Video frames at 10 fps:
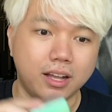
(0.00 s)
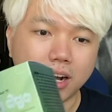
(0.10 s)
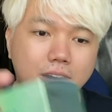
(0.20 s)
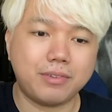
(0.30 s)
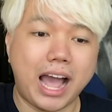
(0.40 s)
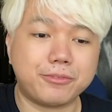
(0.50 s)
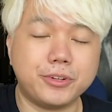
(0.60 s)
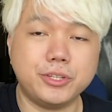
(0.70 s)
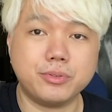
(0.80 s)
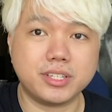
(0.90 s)
of after
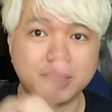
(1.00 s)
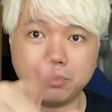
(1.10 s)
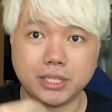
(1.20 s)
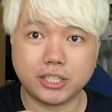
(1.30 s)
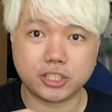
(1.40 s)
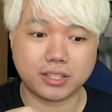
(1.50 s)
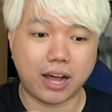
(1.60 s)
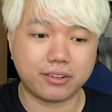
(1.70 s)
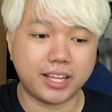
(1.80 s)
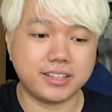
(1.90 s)
using the bleach
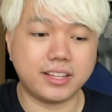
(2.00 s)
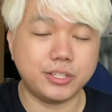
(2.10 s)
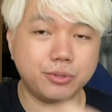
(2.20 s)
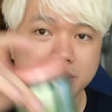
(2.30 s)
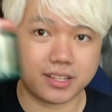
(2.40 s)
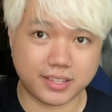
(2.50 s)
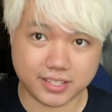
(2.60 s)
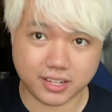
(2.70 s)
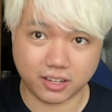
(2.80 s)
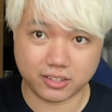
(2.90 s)
cloud and then using
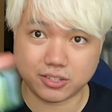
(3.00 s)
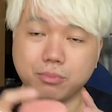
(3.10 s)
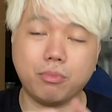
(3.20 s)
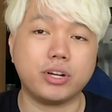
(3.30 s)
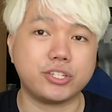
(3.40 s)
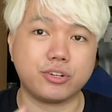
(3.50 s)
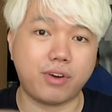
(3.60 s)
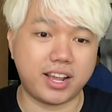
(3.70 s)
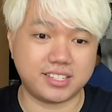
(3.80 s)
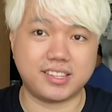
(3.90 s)
this color to
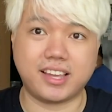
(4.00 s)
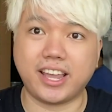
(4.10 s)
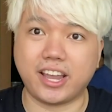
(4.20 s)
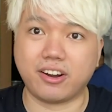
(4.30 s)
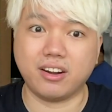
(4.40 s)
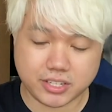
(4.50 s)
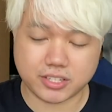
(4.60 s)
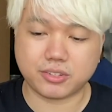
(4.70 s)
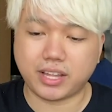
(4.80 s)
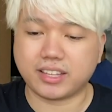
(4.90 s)
moisturize the hair,
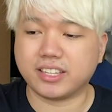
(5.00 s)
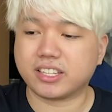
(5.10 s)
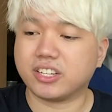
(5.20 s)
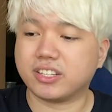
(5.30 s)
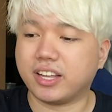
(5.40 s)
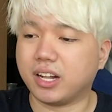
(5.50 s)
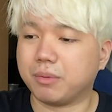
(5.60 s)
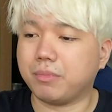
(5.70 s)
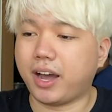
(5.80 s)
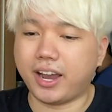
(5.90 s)
just so that it could
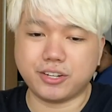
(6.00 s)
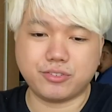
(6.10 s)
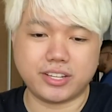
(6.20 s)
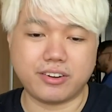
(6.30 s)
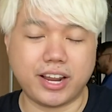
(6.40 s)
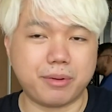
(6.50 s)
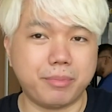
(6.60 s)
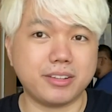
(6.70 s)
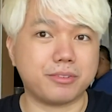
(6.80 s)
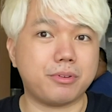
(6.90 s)
help hydrate your hair
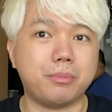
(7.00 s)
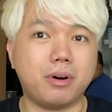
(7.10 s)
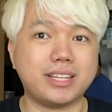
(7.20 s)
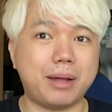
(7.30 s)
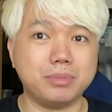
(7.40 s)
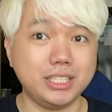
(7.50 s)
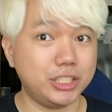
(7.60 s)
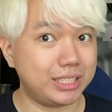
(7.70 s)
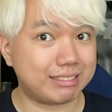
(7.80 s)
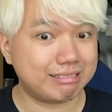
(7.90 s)
better from all that
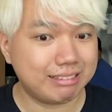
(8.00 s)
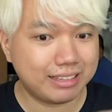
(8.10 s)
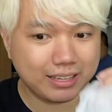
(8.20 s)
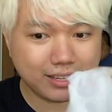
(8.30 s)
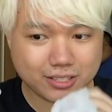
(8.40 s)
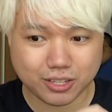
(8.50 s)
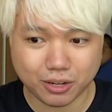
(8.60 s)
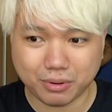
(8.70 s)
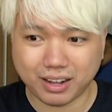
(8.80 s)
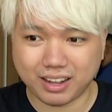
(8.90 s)
bleaching. So
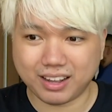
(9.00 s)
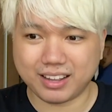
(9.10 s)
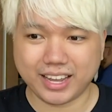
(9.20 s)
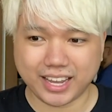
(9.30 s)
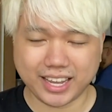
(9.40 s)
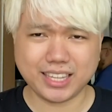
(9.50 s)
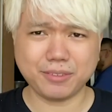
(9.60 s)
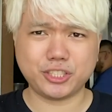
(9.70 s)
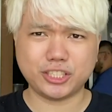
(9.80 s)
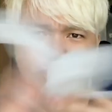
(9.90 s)

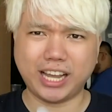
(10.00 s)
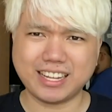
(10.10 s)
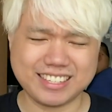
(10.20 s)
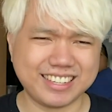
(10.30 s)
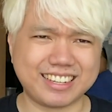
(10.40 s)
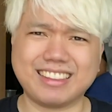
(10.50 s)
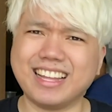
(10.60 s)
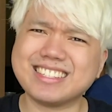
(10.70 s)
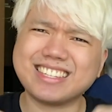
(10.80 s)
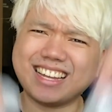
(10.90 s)
enough chit-chatting,
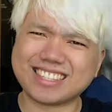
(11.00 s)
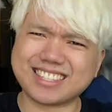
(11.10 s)
let's get